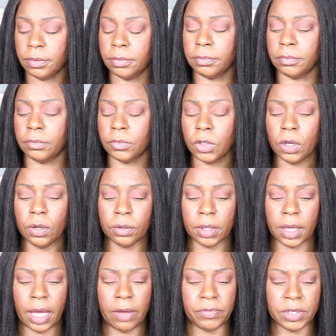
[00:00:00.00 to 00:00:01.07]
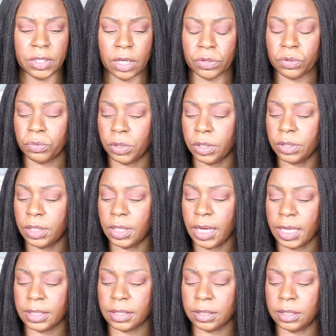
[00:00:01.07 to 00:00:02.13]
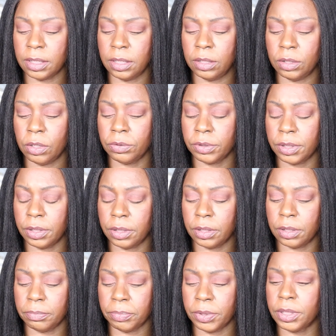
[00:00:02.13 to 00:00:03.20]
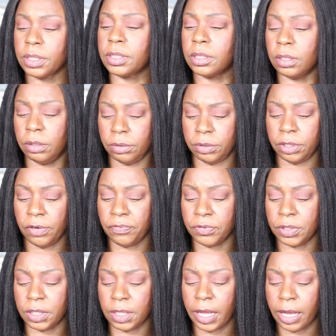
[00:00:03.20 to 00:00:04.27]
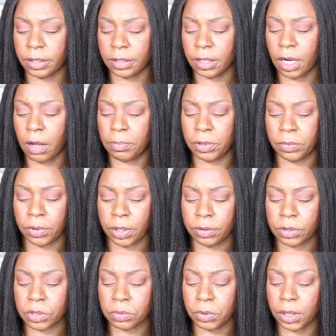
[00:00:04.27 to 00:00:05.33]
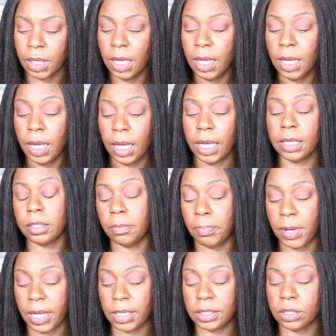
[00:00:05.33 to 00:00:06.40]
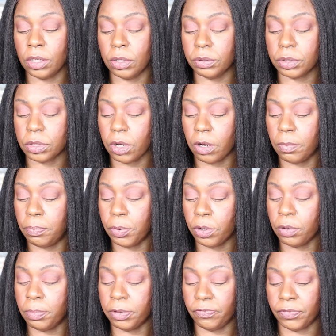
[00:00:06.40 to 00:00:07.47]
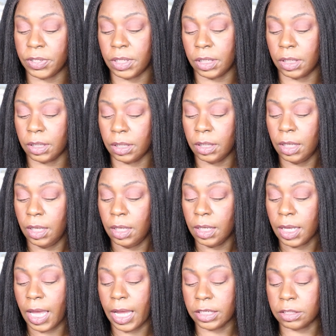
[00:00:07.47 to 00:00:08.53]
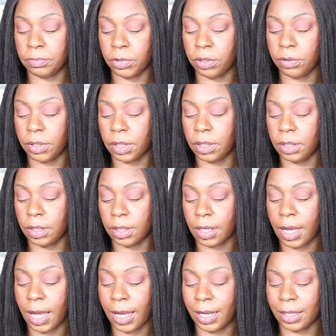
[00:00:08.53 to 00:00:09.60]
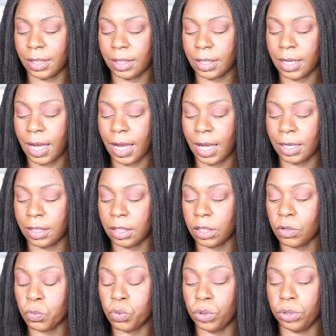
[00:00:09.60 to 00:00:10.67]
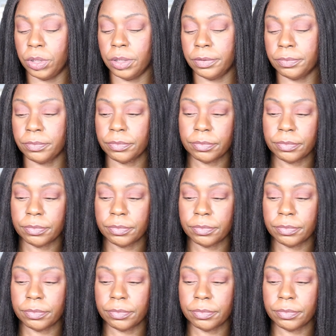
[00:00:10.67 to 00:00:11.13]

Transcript: Hmm, okay, I have another one that has a tea note in it, but it's a little different than that that I'll be wearing this week. And the base notes are bourbon vanilla, cashmeran, and guaiac wood.